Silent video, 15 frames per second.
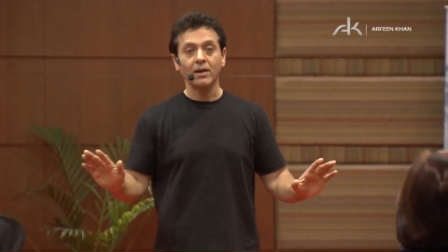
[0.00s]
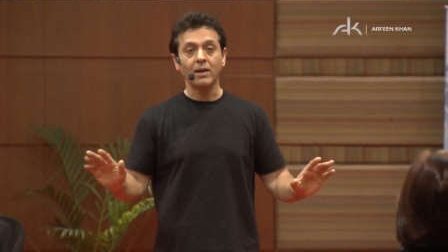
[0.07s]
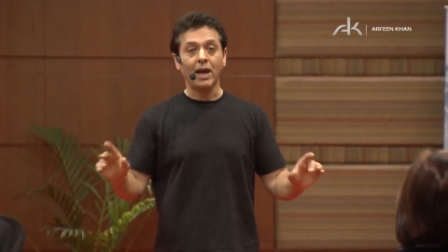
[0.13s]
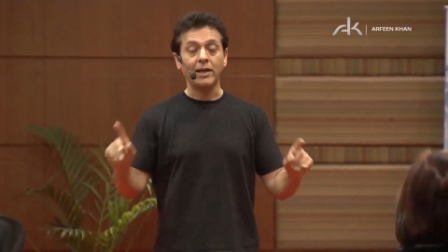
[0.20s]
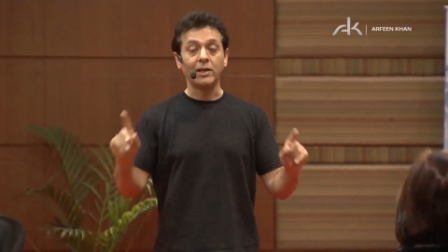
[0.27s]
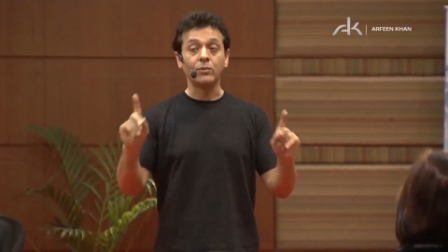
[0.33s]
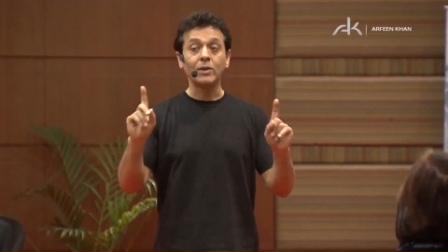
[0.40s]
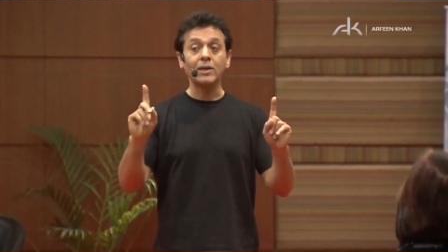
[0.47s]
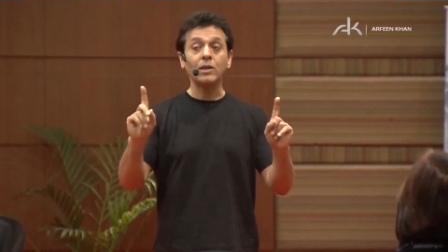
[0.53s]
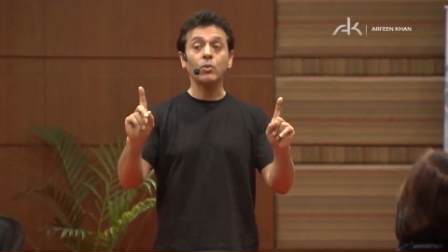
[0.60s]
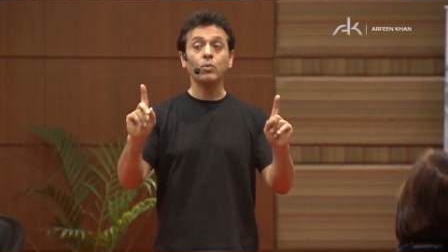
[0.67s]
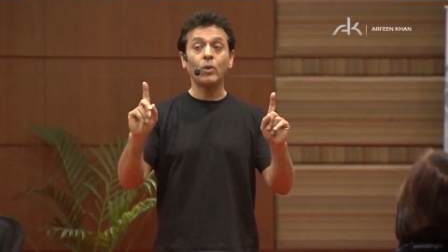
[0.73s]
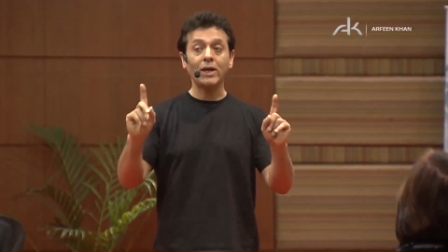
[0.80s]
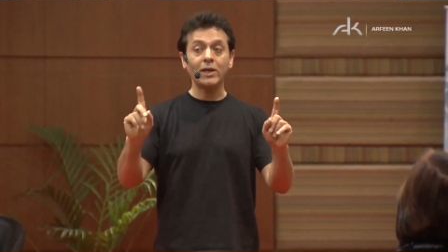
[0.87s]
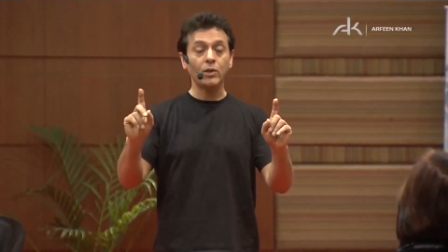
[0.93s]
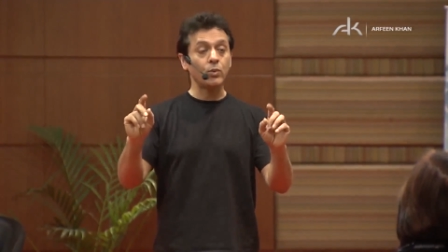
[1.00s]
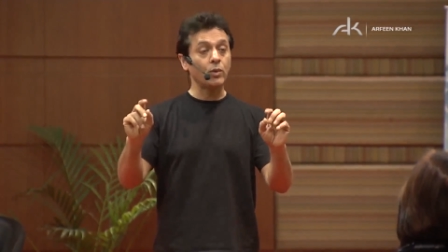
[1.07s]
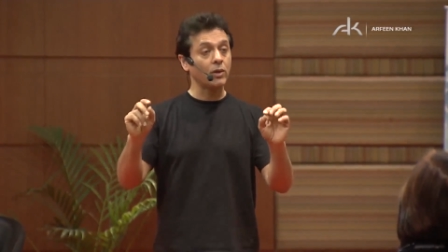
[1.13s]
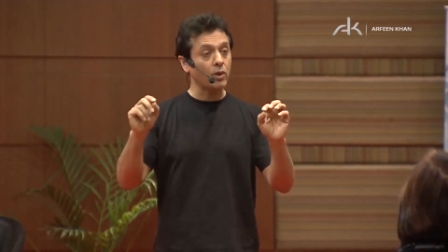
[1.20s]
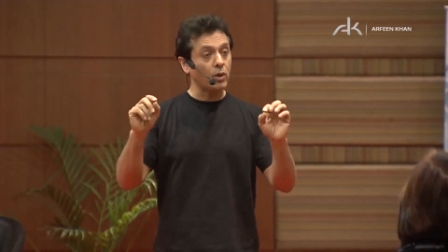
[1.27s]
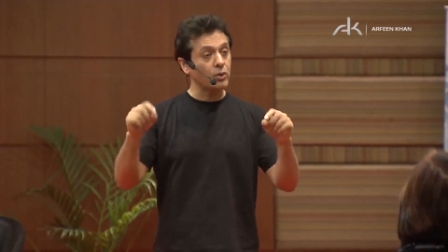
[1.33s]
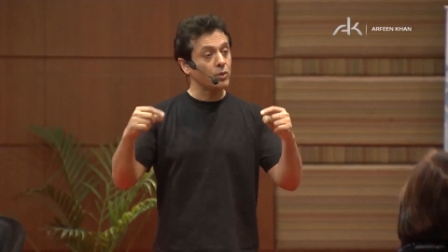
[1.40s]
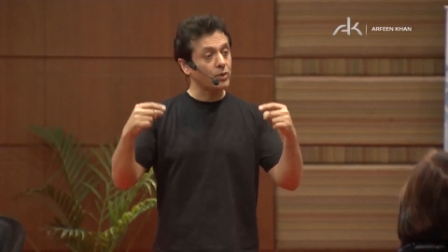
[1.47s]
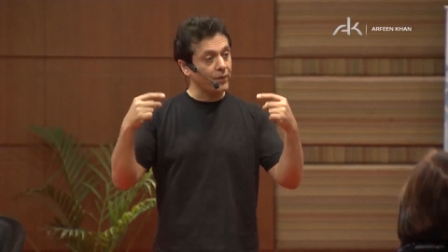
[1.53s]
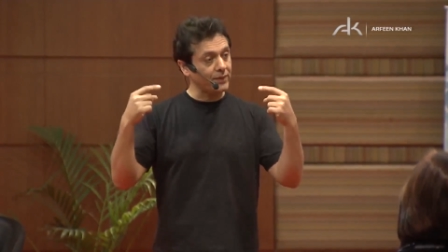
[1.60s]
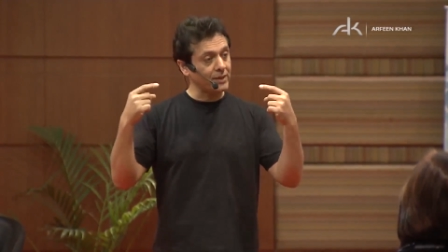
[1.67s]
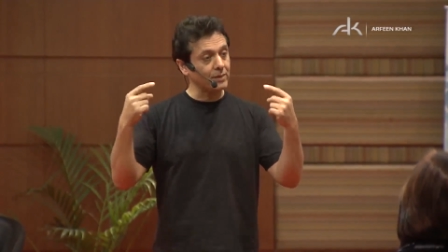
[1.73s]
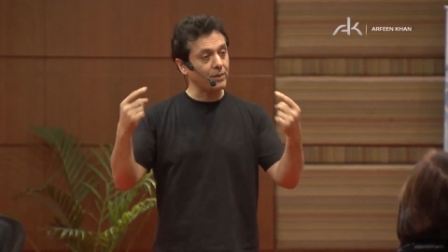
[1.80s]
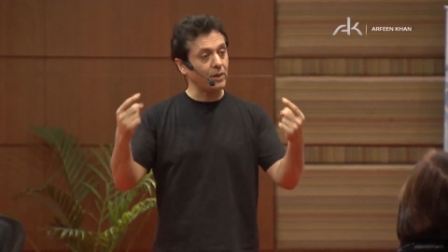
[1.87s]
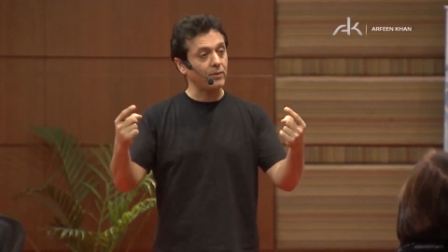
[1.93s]
And the reason why you will not do
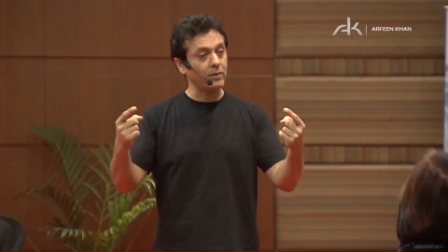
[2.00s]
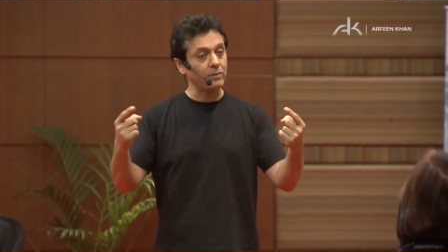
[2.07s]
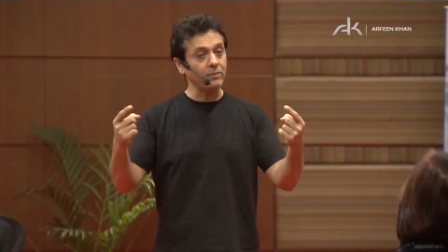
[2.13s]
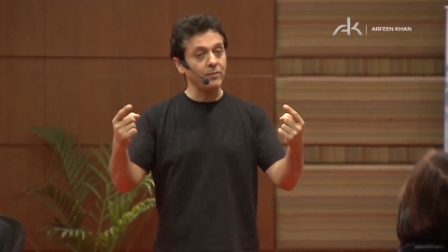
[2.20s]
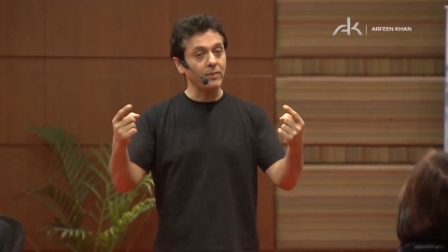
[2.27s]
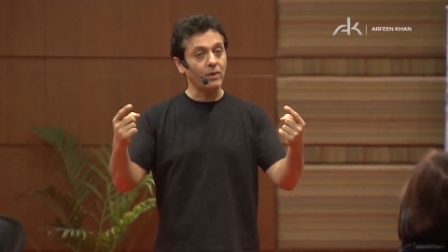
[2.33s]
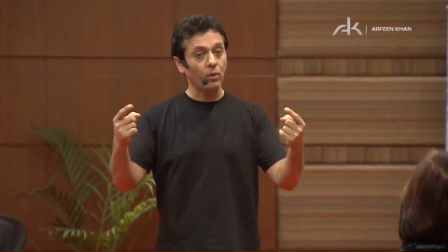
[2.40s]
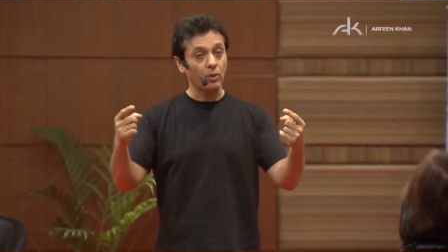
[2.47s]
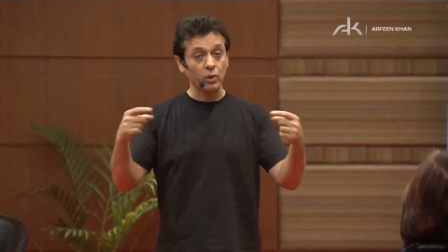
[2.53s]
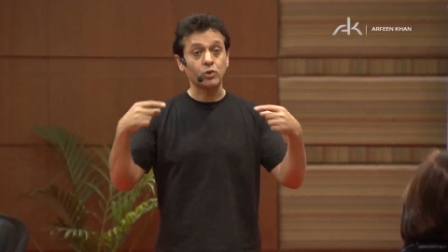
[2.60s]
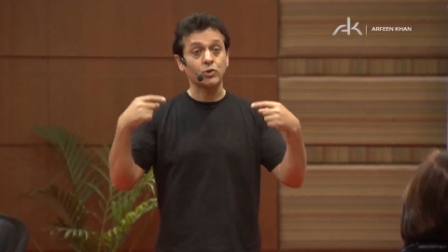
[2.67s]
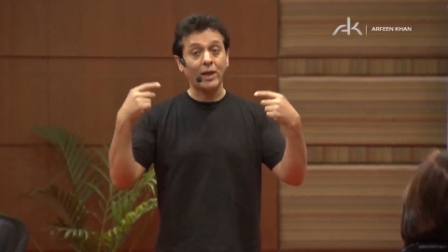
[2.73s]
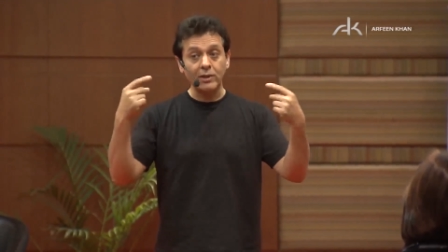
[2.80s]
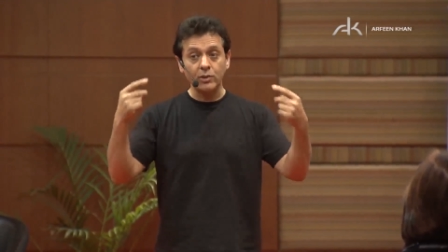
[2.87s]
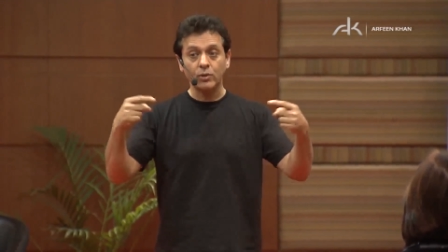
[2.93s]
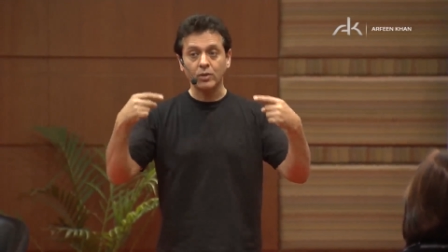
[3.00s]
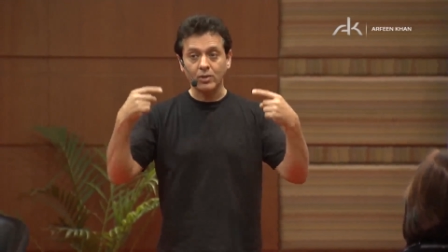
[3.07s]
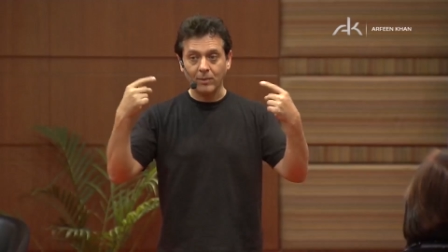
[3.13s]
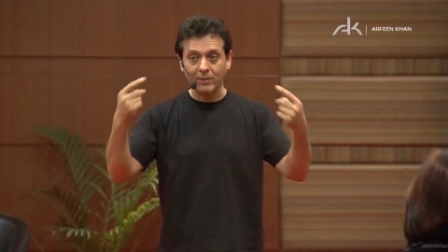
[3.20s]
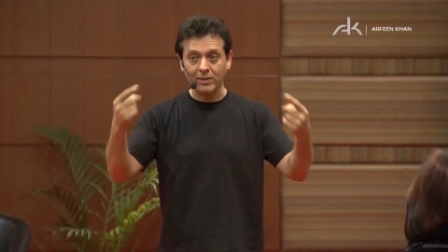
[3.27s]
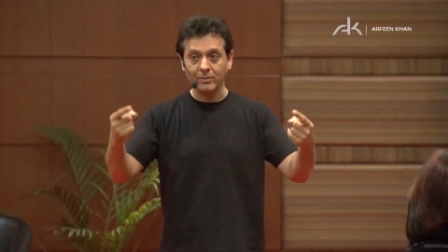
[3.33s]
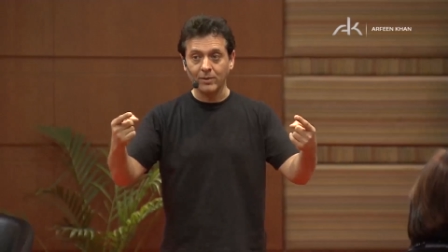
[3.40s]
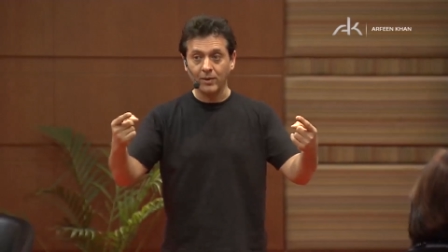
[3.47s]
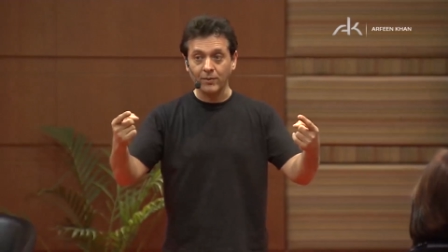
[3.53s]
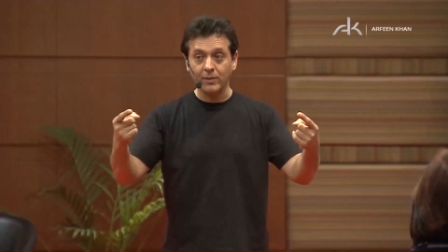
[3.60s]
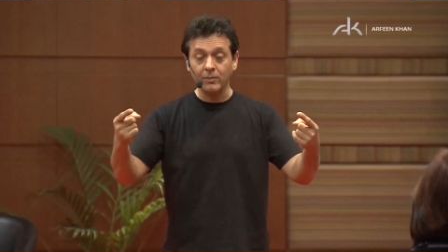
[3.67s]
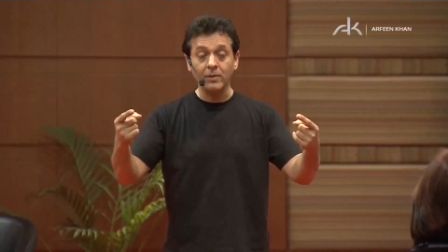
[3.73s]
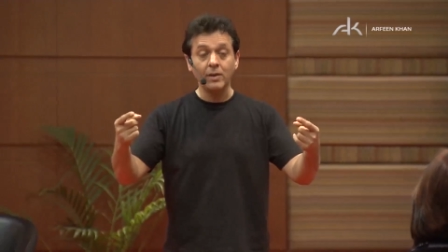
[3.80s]
nothing about them, or you're trying to do something about them,